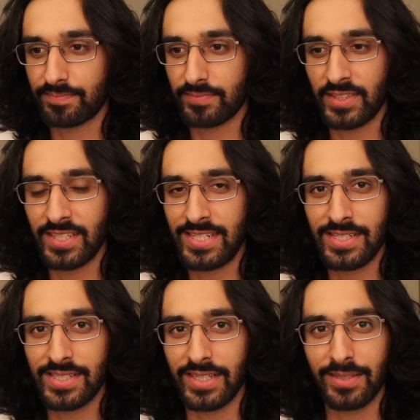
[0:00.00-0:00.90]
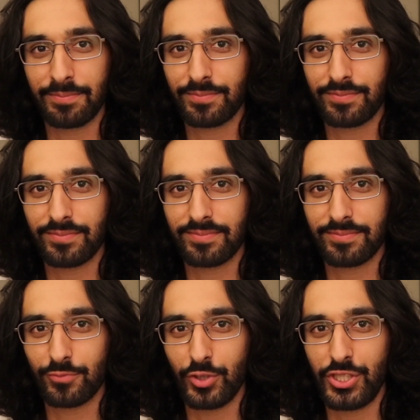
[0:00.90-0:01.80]
in the DC.
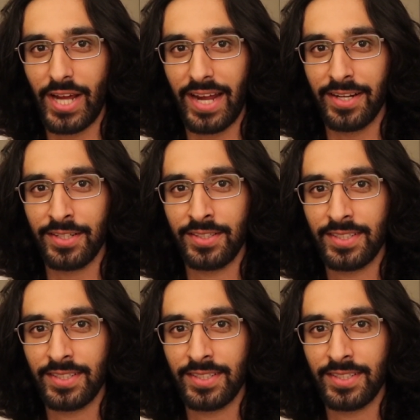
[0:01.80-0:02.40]
We chatted.